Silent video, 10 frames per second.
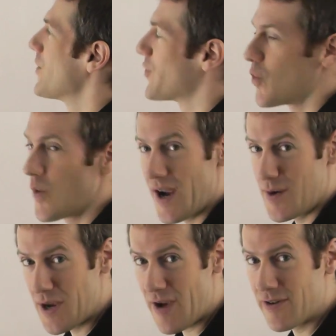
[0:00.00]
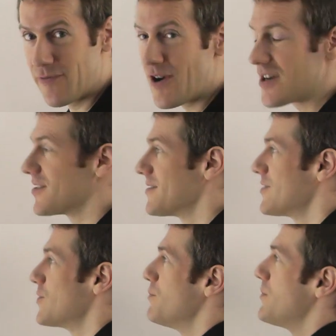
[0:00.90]
The way we get rid of fractions
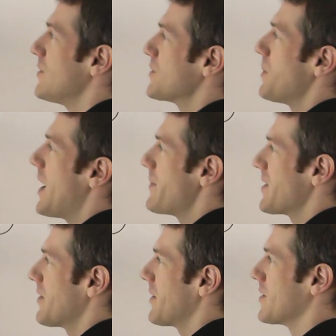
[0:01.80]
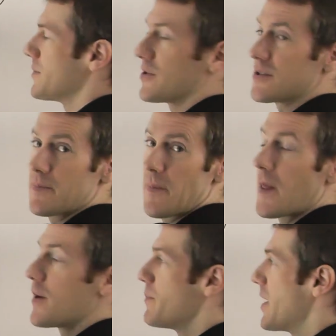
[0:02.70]
is you multiply by the thing on the bottom.
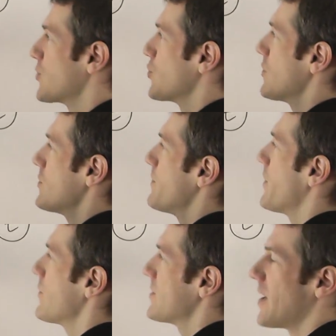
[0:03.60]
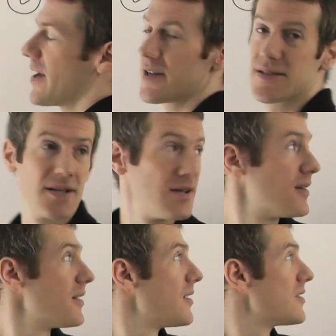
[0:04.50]
Make sure you do it to both sides,
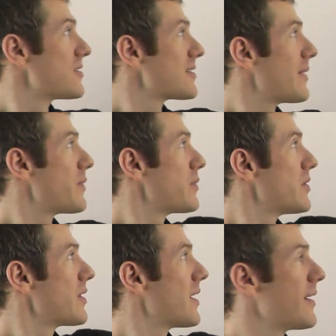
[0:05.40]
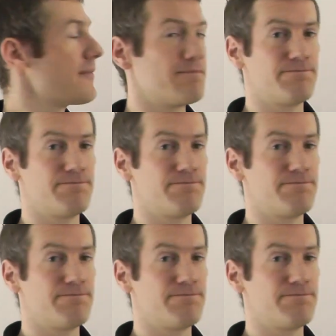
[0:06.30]
just like we were doing here.